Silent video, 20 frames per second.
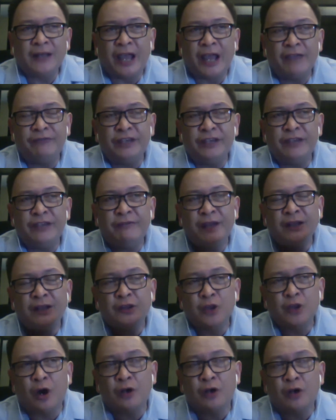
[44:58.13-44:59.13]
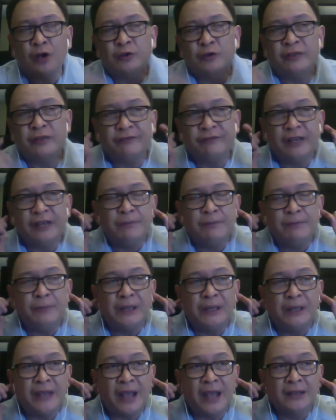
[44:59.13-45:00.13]
I've even talked to the
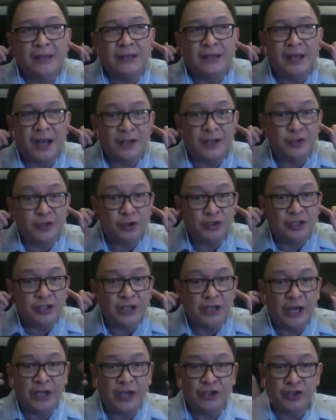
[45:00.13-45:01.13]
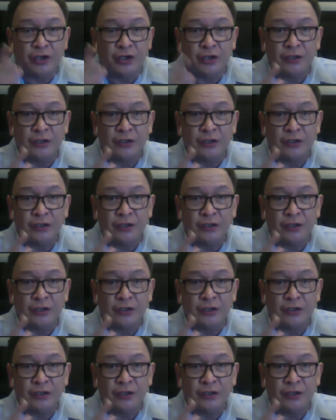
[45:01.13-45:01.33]
Philippine Dental Association,